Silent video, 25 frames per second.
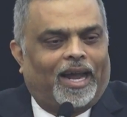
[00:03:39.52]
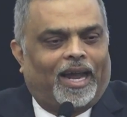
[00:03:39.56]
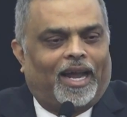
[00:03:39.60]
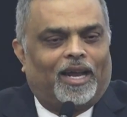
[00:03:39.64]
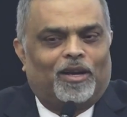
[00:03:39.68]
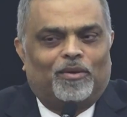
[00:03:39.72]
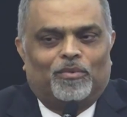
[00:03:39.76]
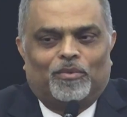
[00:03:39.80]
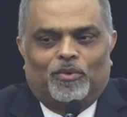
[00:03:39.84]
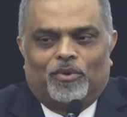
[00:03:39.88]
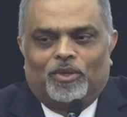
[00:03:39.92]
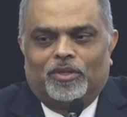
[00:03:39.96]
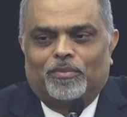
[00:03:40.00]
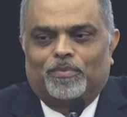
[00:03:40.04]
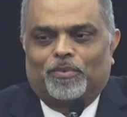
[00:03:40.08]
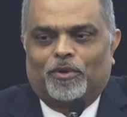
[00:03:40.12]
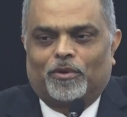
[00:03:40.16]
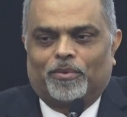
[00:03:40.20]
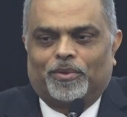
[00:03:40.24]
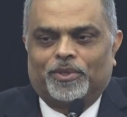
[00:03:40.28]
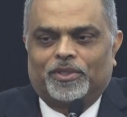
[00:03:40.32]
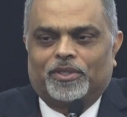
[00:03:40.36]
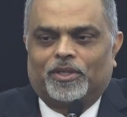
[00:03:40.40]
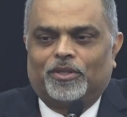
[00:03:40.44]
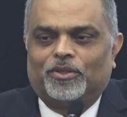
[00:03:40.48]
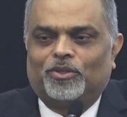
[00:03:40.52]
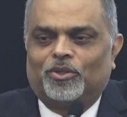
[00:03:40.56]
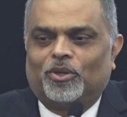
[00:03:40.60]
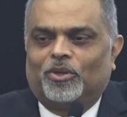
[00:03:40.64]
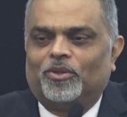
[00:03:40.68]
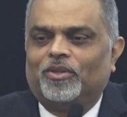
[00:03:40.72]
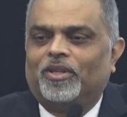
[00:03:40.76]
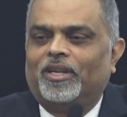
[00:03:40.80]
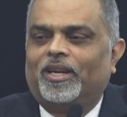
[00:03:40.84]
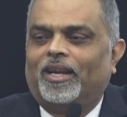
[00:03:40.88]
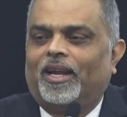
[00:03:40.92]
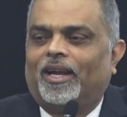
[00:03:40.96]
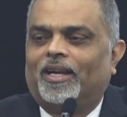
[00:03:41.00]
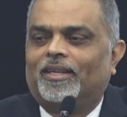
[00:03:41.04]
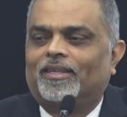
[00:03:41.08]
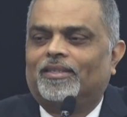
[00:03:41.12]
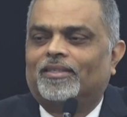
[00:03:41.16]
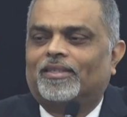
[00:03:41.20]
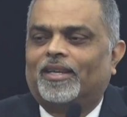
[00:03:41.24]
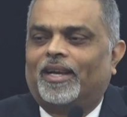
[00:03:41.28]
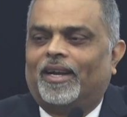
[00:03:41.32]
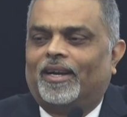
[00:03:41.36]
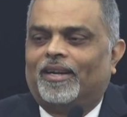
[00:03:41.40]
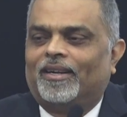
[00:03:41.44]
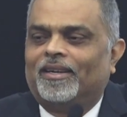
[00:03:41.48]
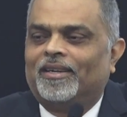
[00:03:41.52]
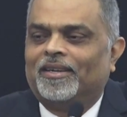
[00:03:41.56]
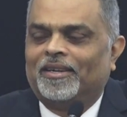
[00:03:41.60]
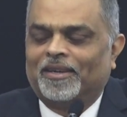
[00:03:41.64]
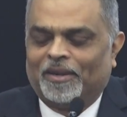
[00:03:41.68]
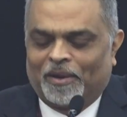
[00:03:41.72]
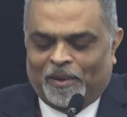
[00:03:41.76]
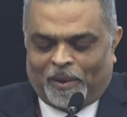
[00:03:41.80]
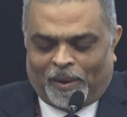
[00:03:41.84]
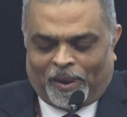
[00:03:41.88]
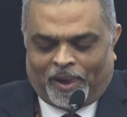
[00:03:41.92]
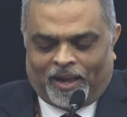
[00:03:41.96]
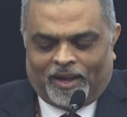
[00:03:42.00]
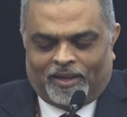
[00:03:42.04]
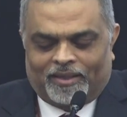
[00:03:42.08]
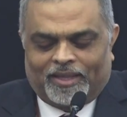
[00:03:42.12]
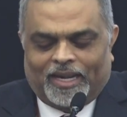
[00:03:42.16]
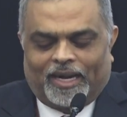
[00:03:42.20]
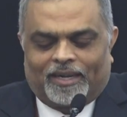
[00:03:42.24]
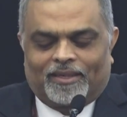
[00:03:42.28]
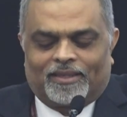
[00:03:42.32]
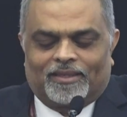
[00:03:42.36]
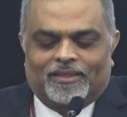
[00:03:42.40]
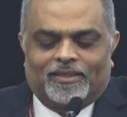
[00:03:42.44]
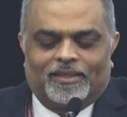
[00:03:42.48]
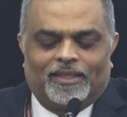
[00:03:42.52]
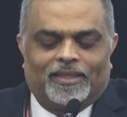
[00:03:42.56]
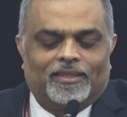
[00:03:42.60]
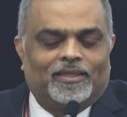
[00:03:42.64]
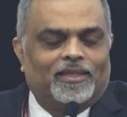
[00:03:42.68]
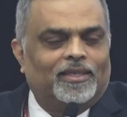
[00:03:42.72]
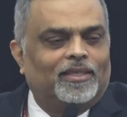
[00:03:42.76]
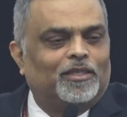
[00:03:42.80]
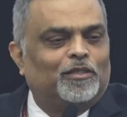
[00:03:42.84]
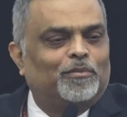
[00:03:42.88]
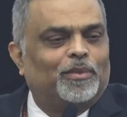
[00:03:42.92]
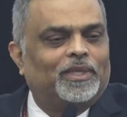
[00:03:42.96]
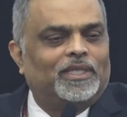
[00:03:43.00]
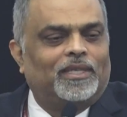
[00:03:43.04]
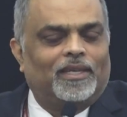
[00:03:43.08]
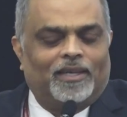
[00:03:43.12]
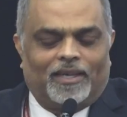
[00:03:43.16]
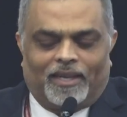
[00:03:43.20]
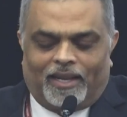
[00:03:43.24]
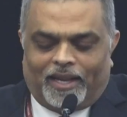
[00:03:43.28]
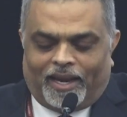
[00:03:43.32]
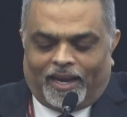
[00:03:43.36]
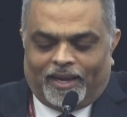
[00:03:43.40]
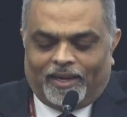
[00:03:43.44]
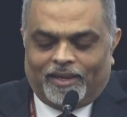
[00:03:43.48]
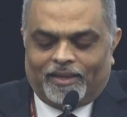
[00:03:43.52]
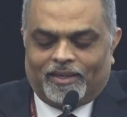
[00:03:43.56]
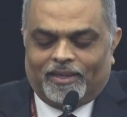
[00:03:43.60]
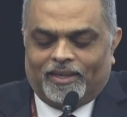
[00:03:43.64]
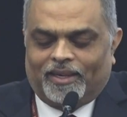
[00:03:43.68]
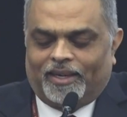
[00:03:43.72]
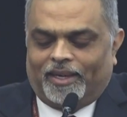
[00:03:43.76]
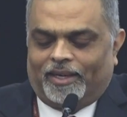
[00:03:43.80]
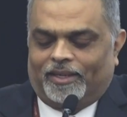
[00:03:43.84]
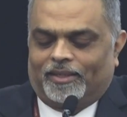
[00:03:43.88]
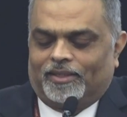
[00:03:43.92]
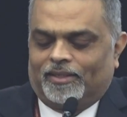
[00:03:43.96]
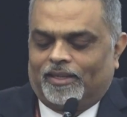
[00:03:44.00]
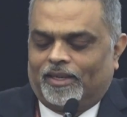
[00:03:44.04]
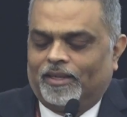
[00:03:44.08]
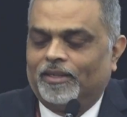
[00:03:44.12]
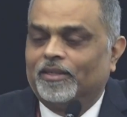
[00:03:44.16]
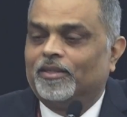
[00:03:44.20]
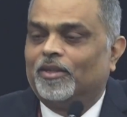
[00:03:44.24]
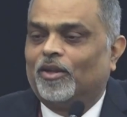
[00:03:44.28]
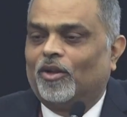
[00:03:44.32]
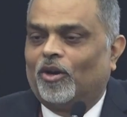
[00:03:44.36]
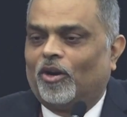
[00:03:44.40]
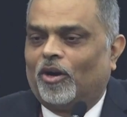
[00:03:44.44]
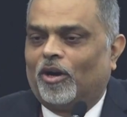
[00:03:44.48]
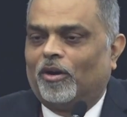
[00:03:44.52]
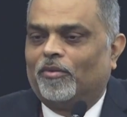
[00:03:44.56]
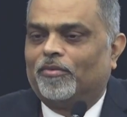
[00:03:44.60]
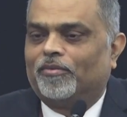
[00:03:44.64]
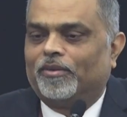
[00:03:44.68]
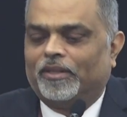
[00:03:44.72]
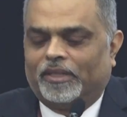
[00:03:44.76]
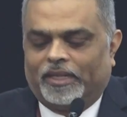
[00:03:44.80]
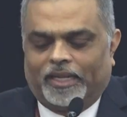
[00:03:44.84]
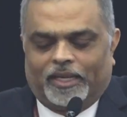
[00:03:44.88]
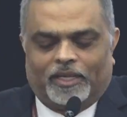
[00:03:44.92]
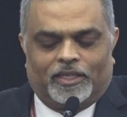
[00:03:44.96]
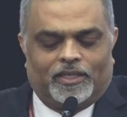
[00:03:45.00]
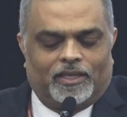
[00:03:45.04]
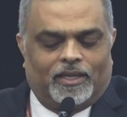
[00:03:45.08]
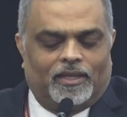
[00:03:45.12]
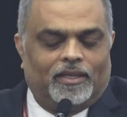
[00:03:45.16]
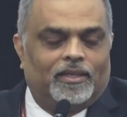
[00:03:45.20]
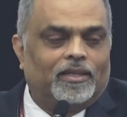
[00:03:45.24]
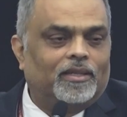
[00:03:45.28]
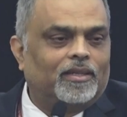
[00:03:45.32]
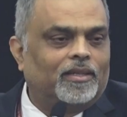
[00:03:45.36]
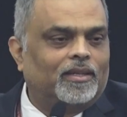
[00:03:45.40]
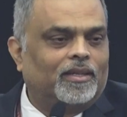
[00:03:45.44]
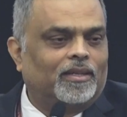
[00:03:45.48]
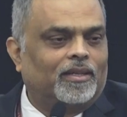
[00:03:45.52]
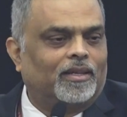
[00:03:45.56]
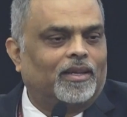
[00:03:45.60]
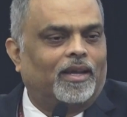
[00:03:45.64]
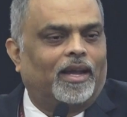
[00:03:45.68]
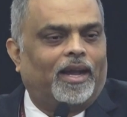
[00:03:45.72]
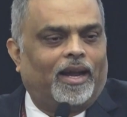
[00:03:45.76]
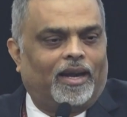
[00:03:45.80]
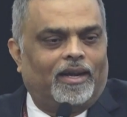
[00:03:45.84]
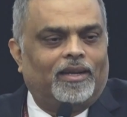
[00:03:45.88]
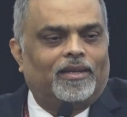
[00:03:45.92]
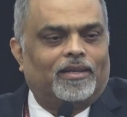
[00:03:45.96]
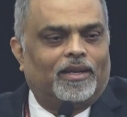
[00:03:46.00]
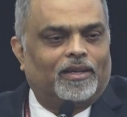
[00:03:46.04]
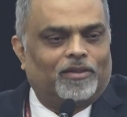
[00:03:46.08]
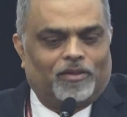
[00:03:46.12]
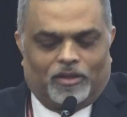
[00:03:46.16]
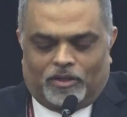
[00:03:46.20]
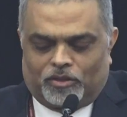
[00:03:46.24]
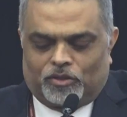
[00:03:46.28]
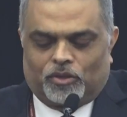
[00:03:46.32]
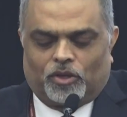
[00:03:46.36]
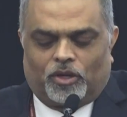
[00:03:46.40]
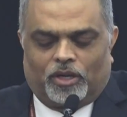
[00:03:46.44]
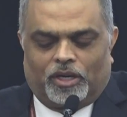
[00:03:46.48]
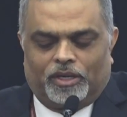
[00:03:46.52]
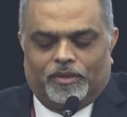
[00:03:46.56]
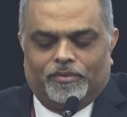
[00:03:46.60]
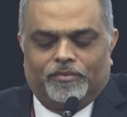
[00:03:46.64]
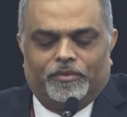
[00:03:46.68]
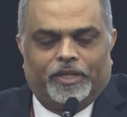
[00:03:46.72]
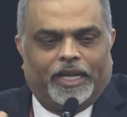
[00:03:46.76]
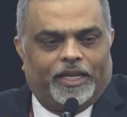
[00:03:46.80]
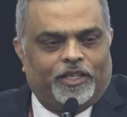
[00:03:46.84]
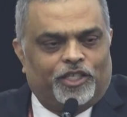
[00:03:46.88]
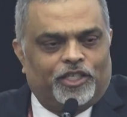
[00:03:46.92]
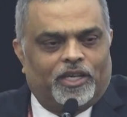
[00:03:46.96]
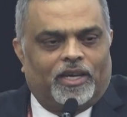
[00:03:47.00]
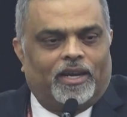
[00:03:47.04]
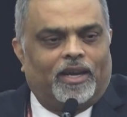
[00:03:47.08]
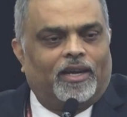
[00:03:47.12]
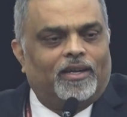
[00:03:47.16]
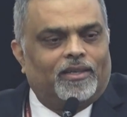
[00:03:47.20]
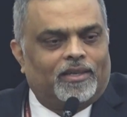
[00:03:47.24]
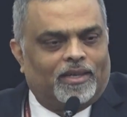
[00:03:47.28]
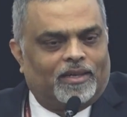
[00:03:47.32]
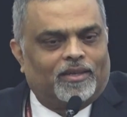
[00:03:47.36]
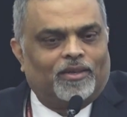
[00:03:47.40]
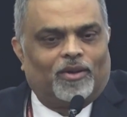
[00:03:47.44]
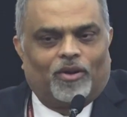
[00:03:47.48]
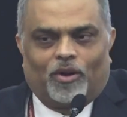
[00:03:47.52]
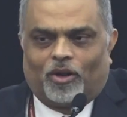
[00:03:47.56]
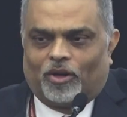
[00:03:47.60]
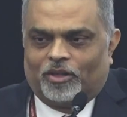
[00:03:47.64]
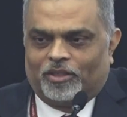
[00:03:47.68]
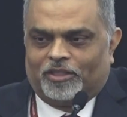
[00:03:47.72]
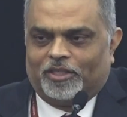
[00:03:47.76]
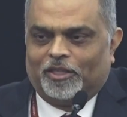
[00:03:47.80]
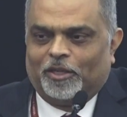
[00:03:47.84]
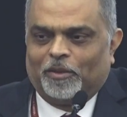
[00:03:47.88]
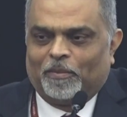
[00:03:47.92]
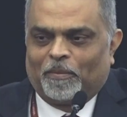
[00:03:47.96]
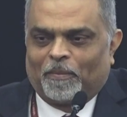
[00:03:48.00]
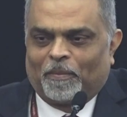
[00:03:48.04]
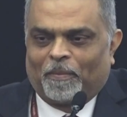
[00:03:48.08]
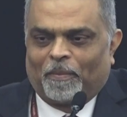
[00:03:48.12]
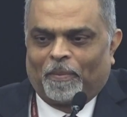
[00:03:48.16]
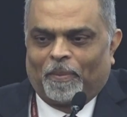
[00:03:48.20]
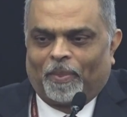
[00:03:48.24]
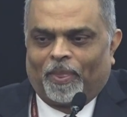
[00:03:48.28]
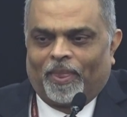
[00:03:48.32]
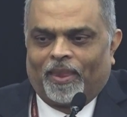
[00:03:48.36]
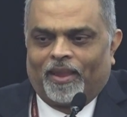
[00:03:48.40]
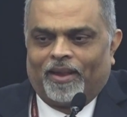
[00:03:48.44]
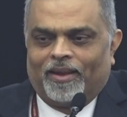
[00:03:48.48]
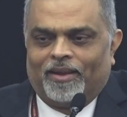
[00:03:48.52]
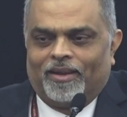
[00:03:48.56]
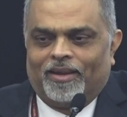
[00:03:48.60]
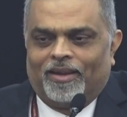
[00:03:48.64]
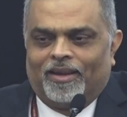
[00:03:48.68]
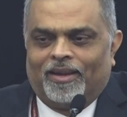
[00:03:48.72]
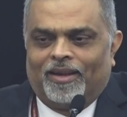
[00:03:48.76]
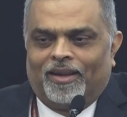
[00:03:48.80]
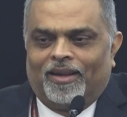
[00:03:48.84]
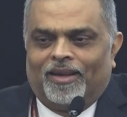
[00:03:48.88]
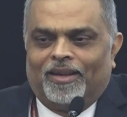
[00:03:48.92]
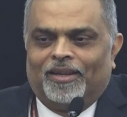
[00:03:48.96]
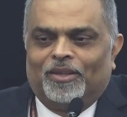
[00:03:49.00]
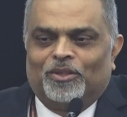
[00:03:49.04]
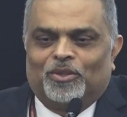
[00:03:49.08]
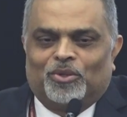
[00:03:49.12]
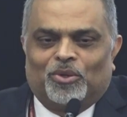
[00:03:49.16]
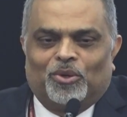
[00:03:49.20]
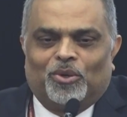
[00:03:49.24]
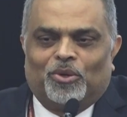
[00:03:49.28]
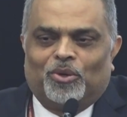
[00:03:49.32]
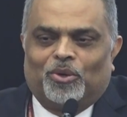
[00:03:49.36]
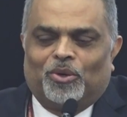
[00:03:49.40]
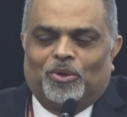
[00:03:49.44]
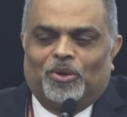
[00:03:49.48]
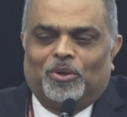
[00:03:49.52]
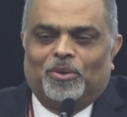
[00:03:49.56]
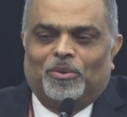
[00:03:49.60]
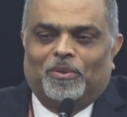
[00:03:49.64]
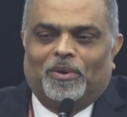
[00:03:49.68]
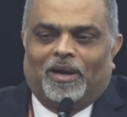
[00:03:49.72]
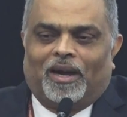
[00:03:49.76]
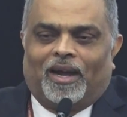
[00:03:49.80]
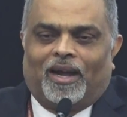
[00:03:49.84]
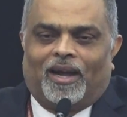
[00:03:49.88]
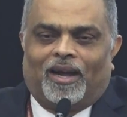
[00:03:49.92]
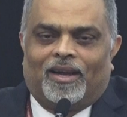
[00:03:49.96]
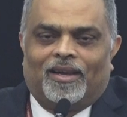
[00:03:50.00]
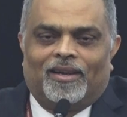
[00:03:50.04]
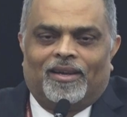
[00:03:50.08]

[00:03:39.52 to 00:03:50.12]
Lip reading: And when Professor Chaudhary has said that this is basically integration of nation and technology, sorry, nature and technology. So